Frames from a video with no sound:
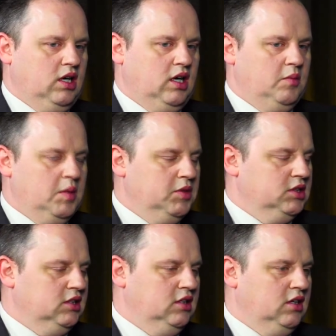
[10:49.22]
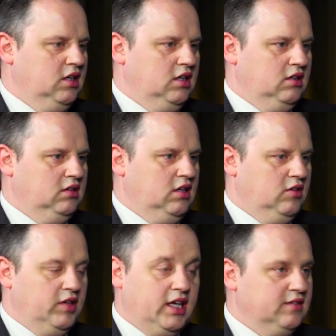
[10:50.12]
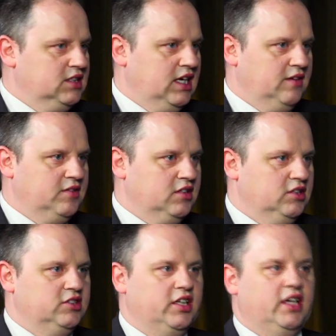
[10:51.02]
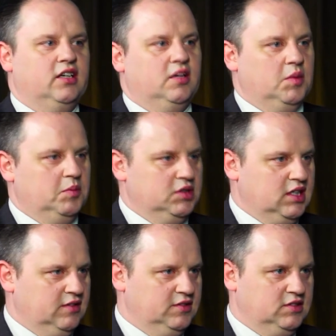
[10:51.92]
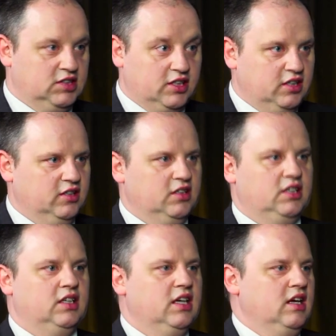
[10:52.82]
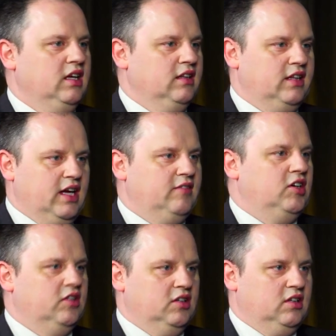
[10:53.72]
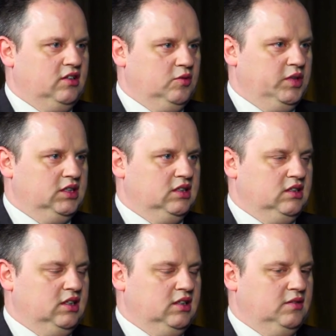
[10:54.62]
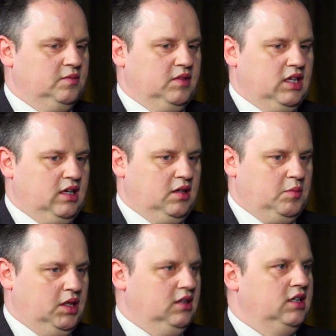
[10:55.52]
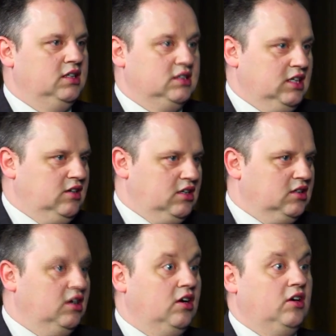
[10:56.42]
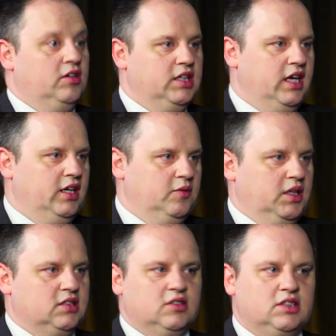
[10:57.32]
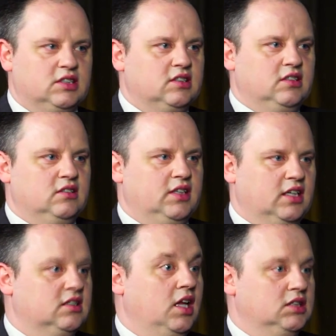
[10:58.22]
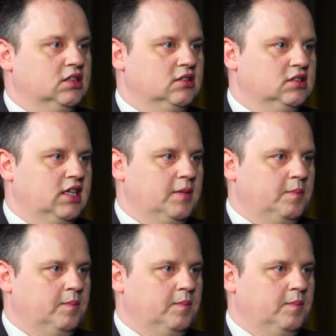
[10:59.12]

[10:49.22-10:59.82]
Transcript: our members are, are already have staff that are trained. Our members have security. They have all the the reason the uh, ability to sell alcohol anyway, so it's just the next logical step.